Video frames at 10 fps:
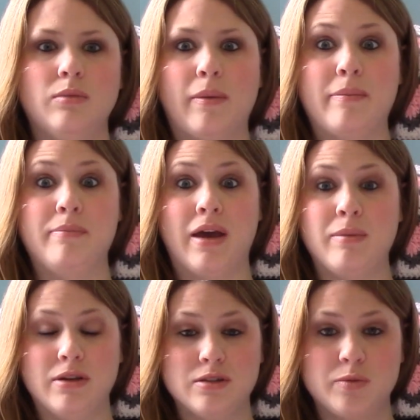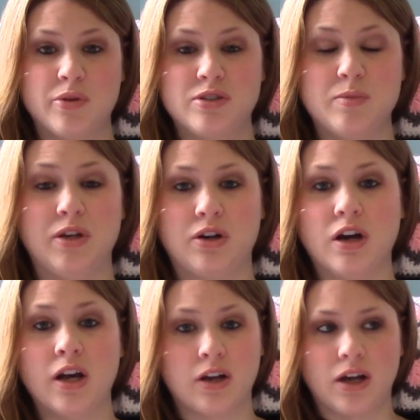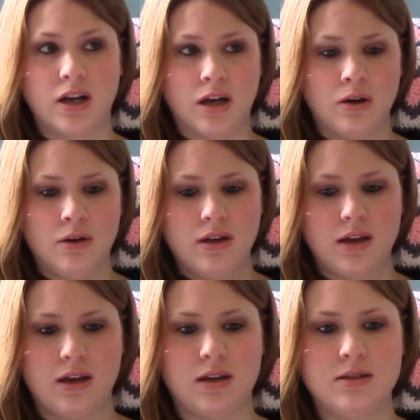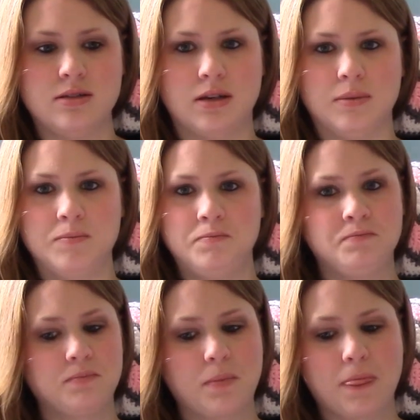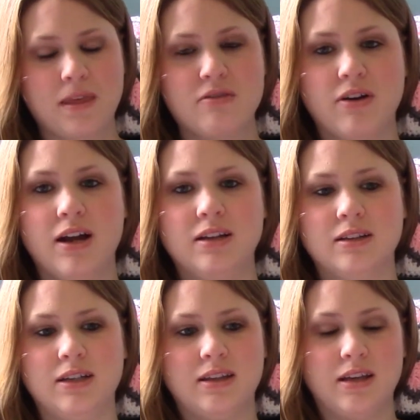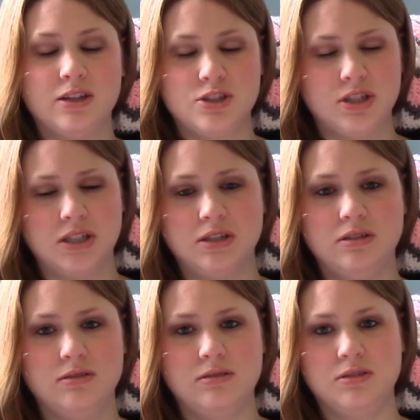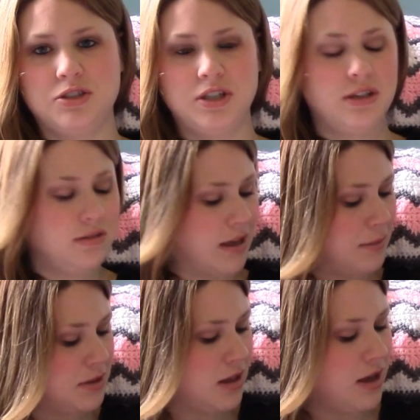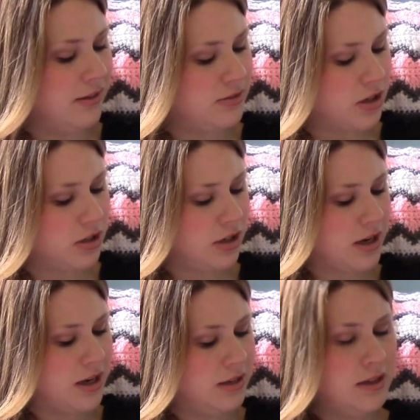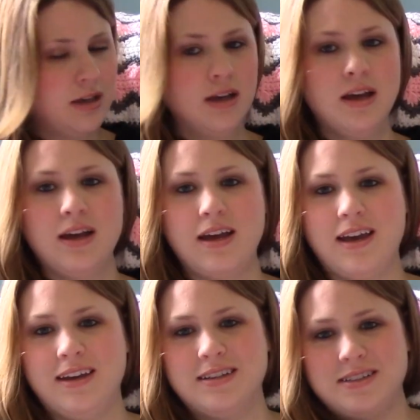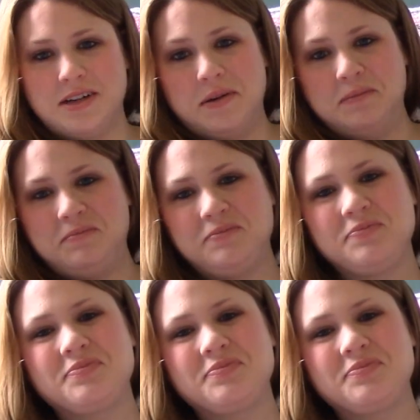my baby is supposed to be crying right now. And finally she came to life, started crying, and